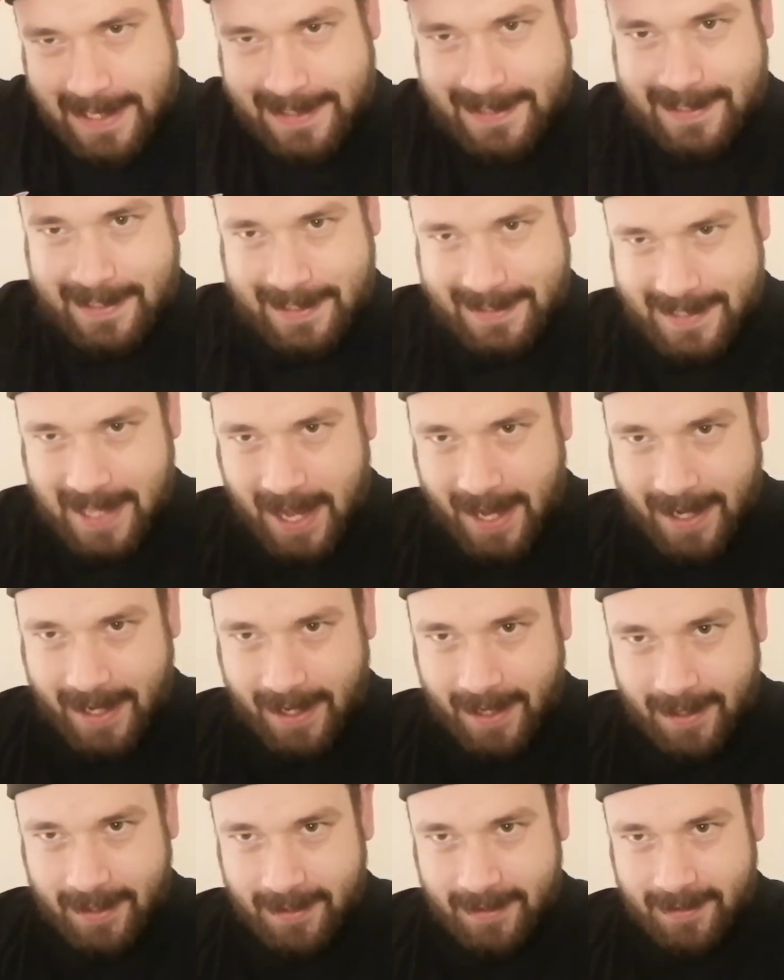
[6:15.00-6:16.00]
Is is that
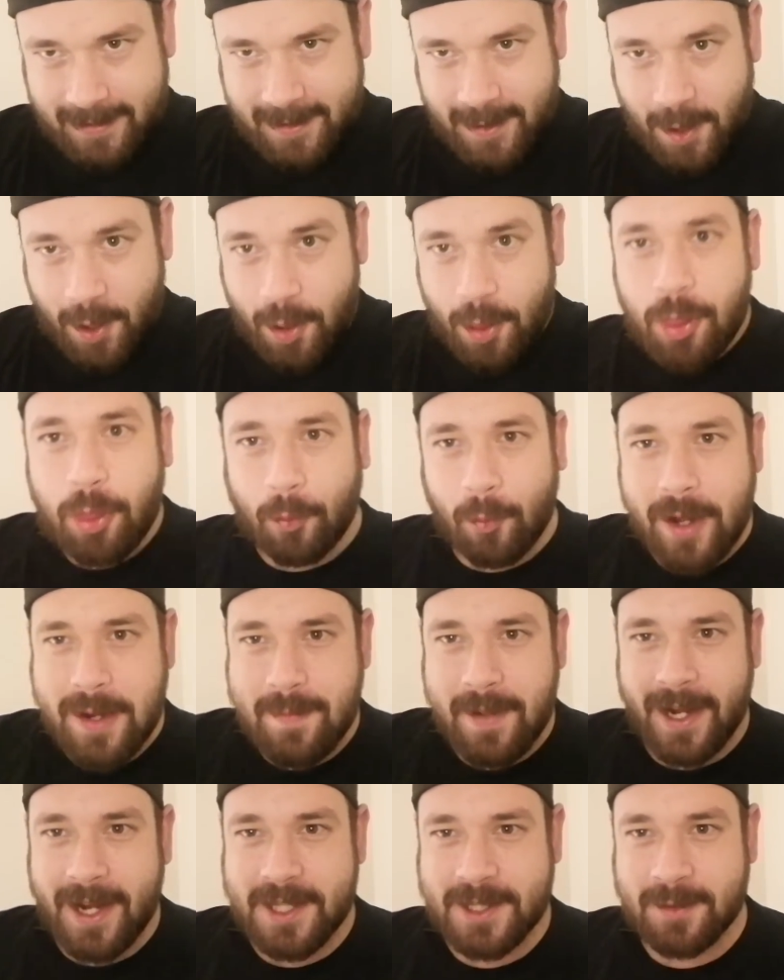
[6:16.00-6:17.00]
it? Three
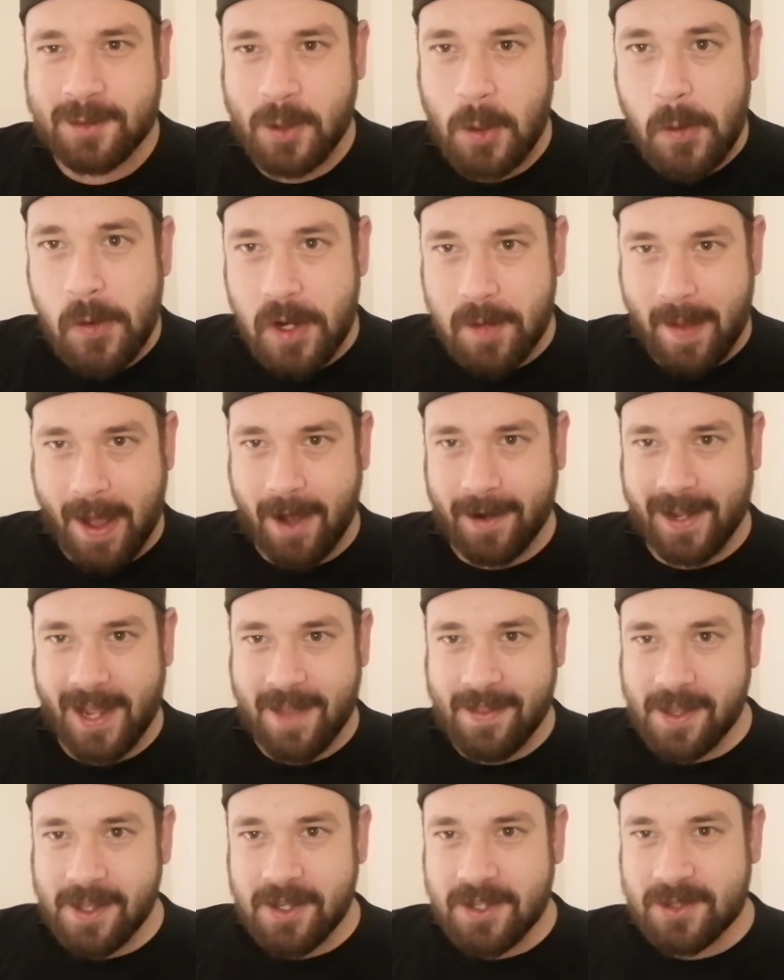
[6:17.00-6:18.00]
minutes of talking about it,
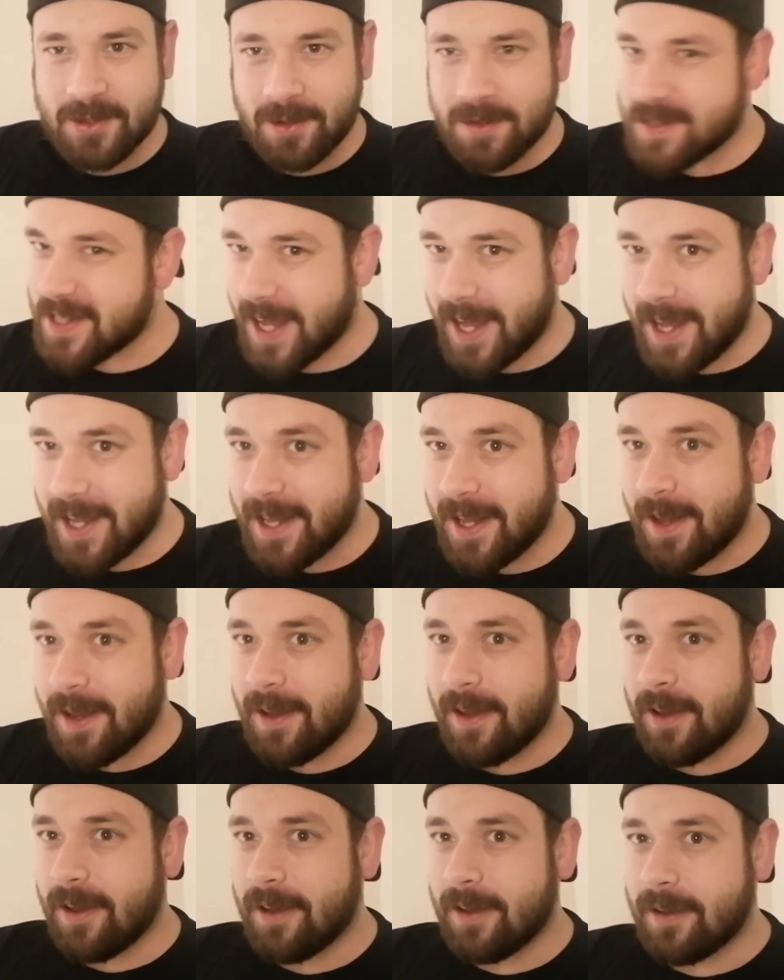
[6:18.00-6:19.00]
and then you sort of say,
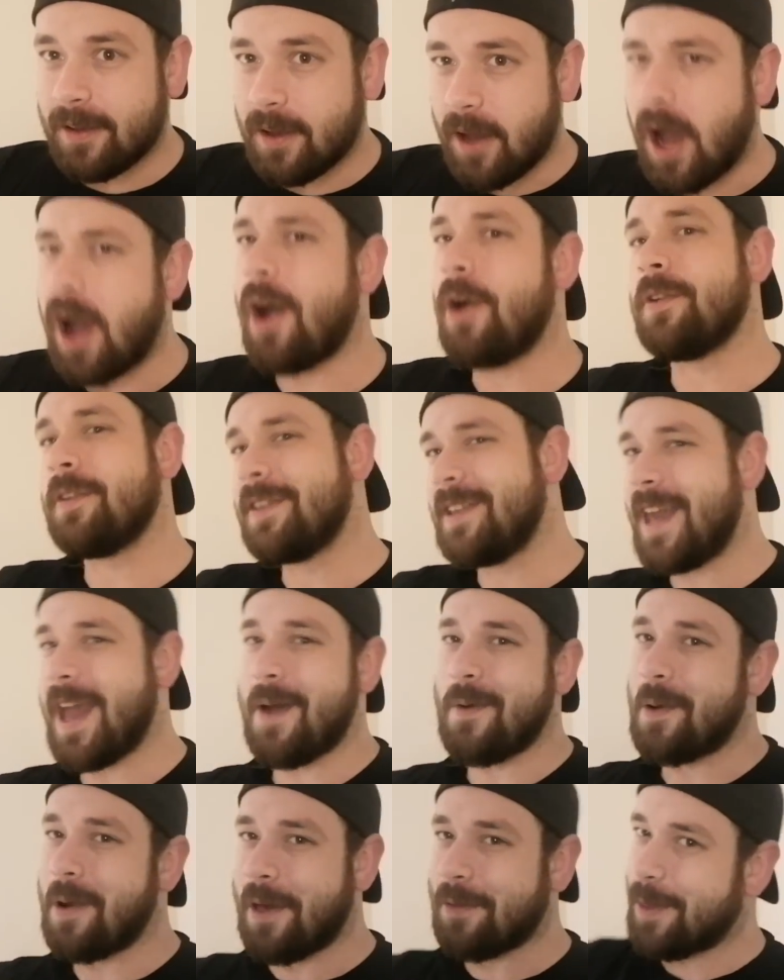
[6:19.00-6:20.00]
"Oh
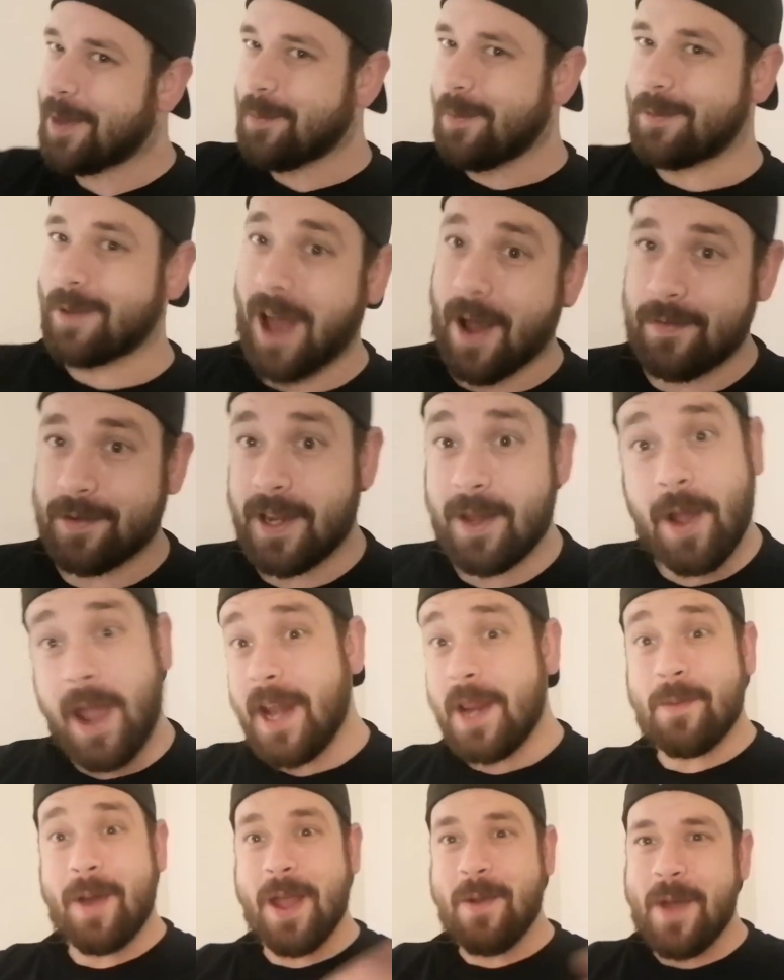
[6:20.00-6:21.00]
yeah, well I think we covered it."
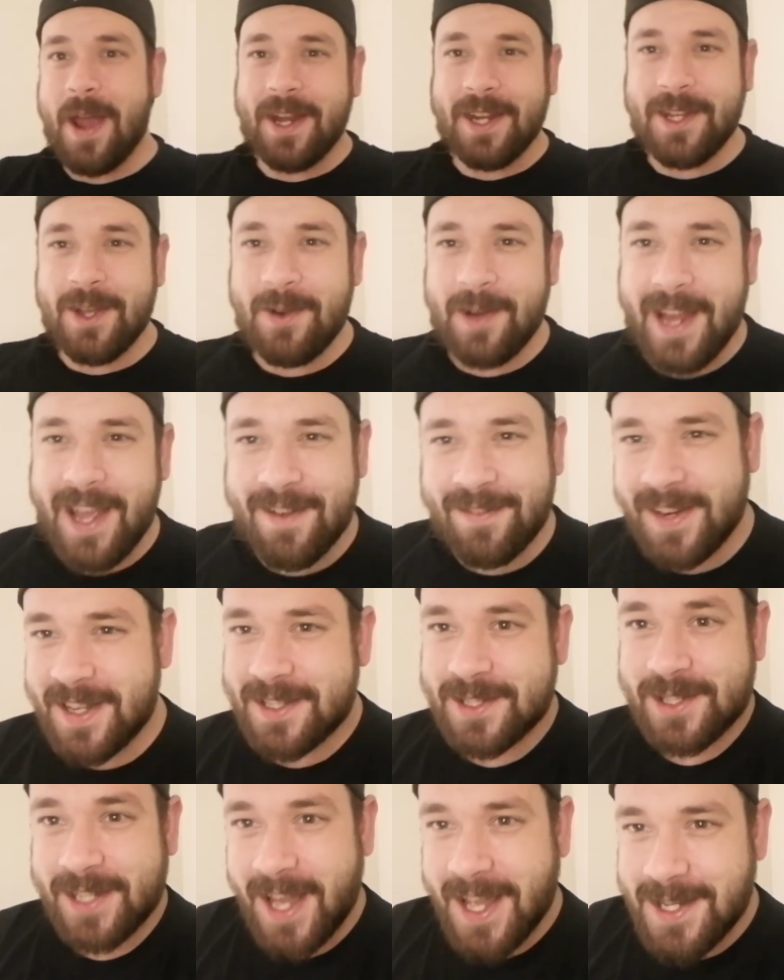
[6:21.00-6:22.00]
Anyway, where do you live?
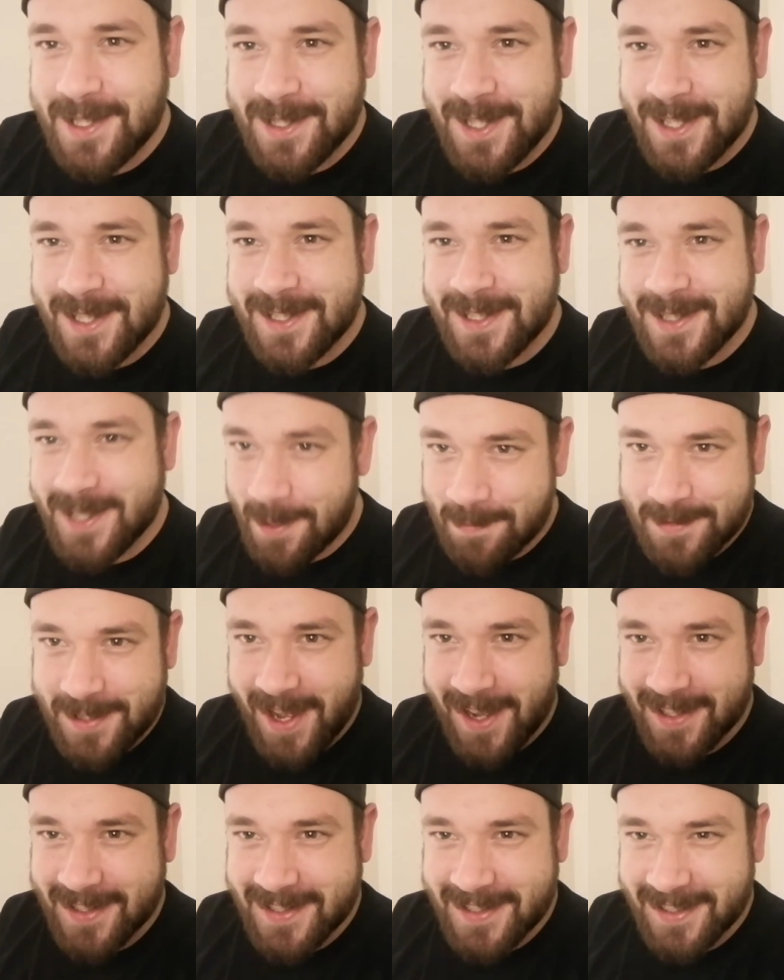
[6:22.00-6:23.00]
Let's change the
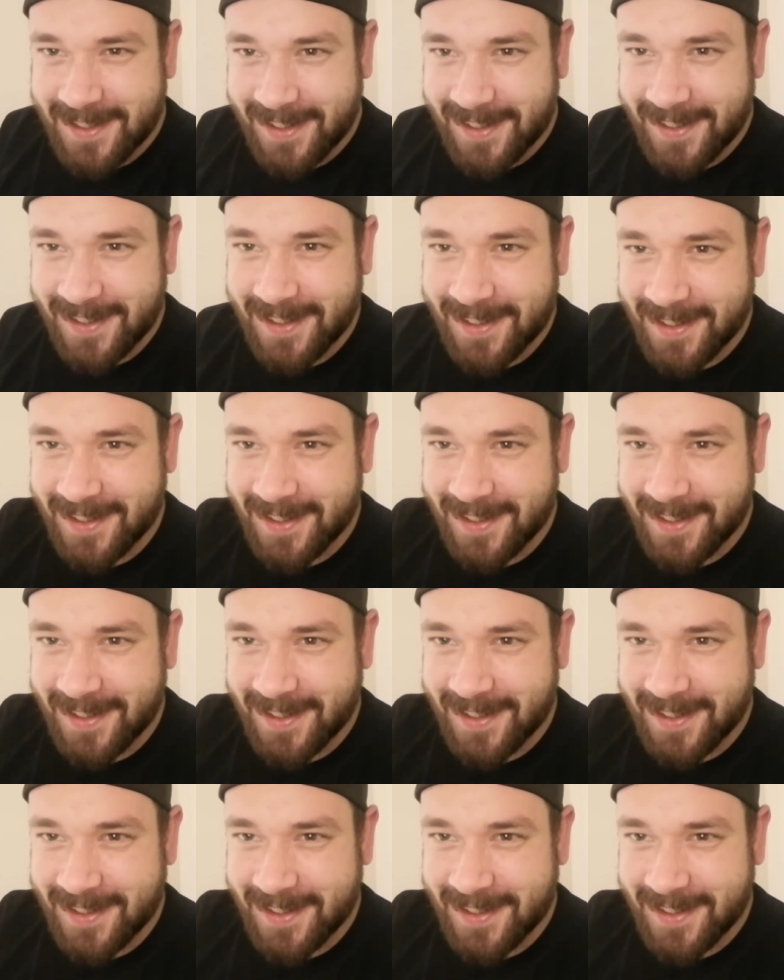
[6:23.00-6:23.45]
subject.